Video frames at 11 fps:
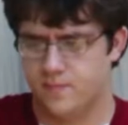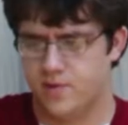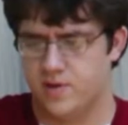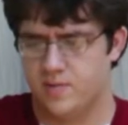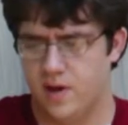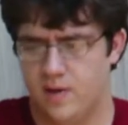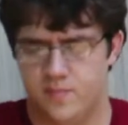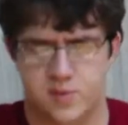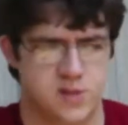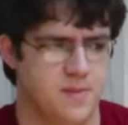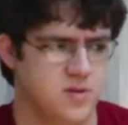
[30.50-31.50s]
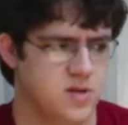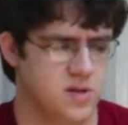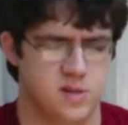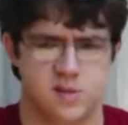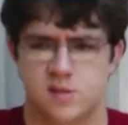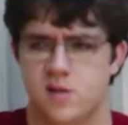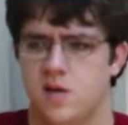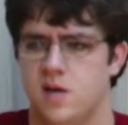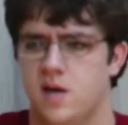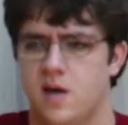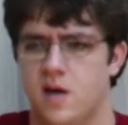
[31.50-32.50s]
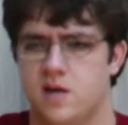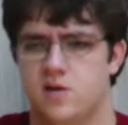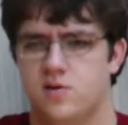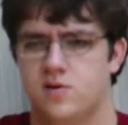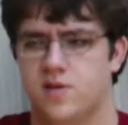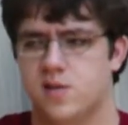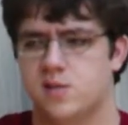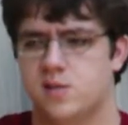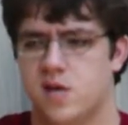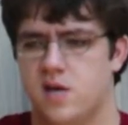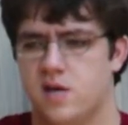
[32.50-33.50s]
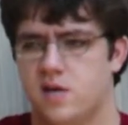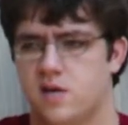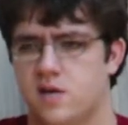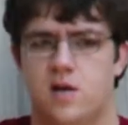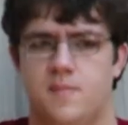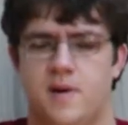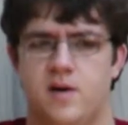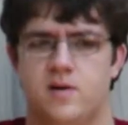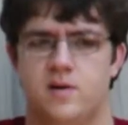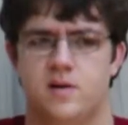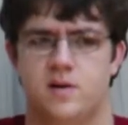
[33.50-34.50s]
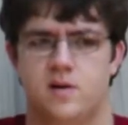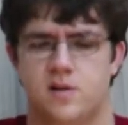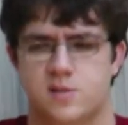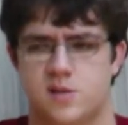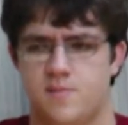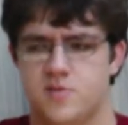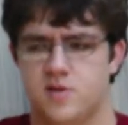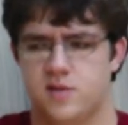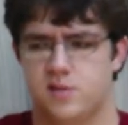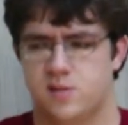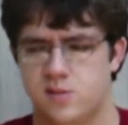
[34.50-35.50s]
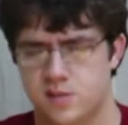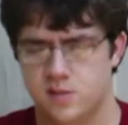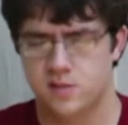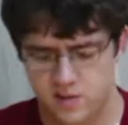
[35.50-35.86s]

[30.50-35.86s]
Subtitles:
presumptions. And you know what they say about assumptions,